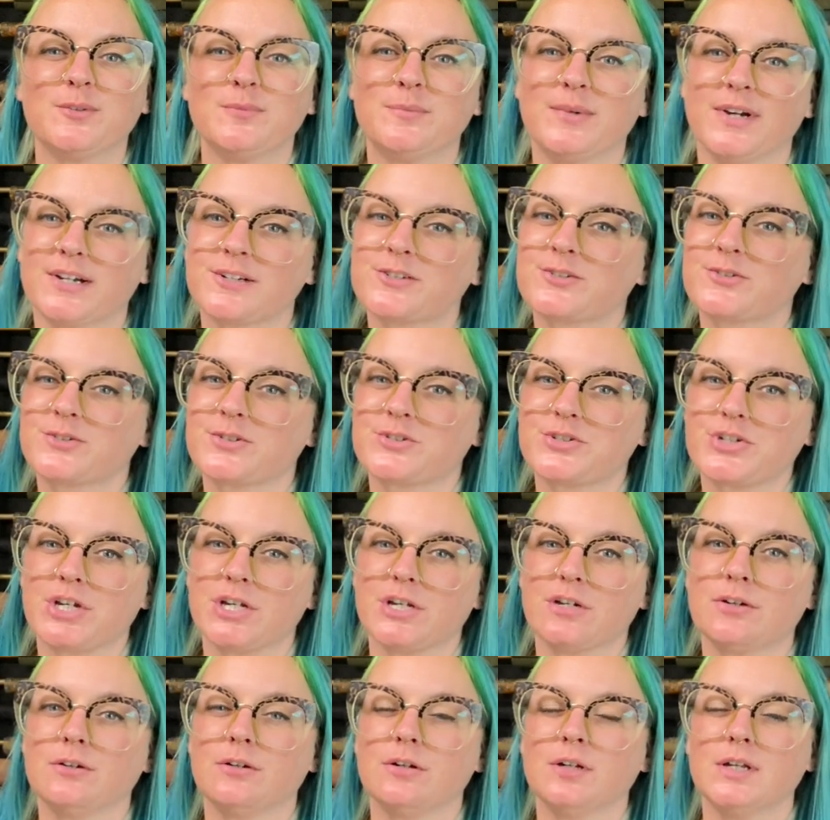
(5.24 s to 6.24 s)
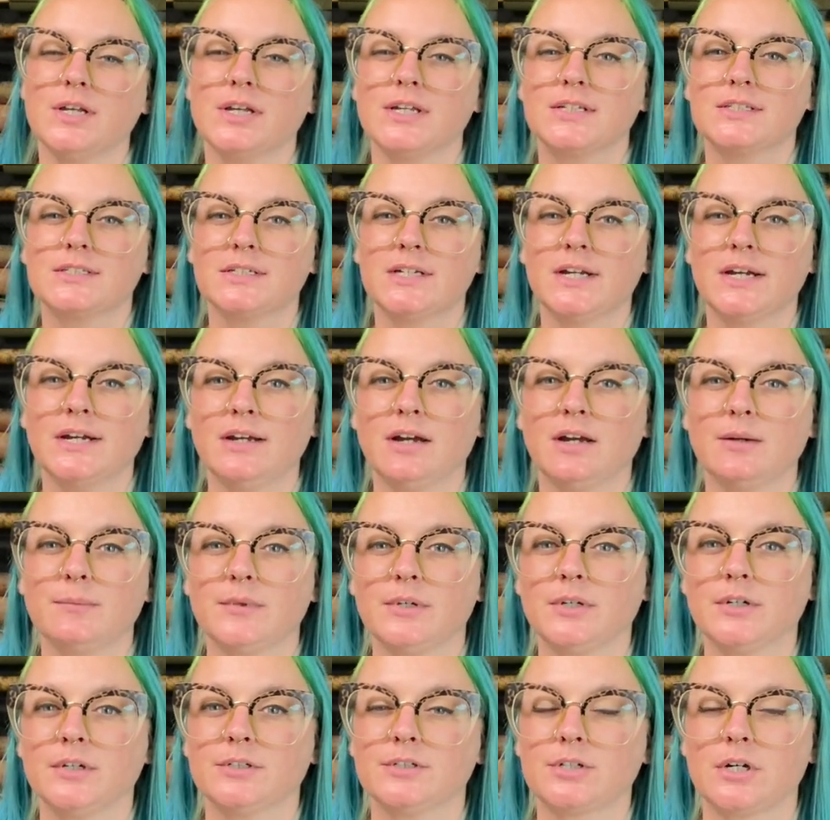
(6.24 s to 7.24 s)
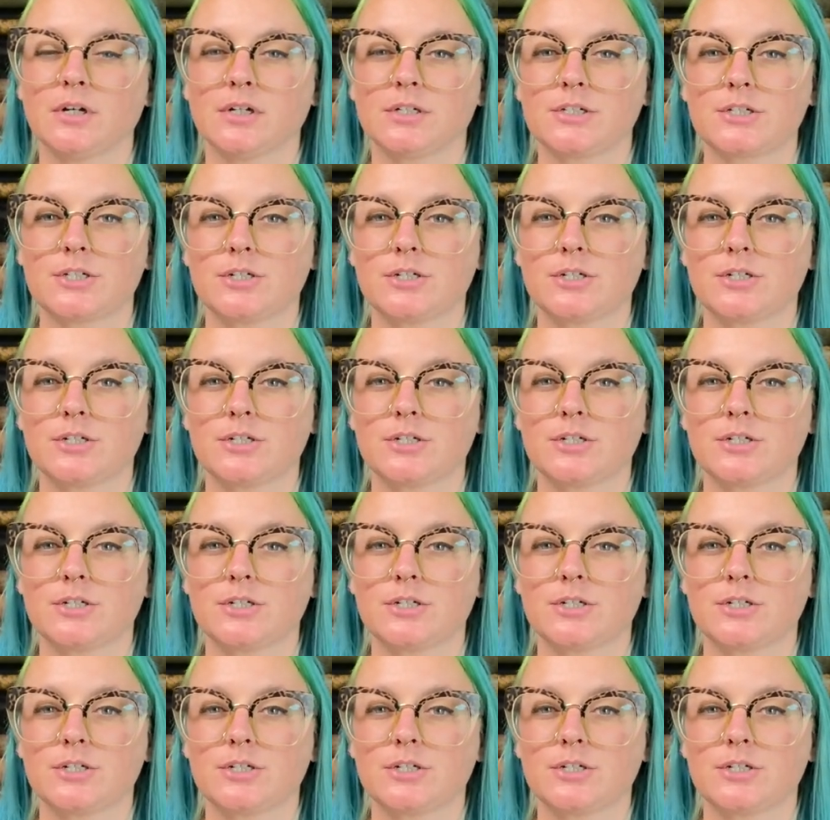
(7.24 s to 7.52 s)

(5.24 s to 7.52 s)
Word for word: back to the channel. Today I'm gonna to talk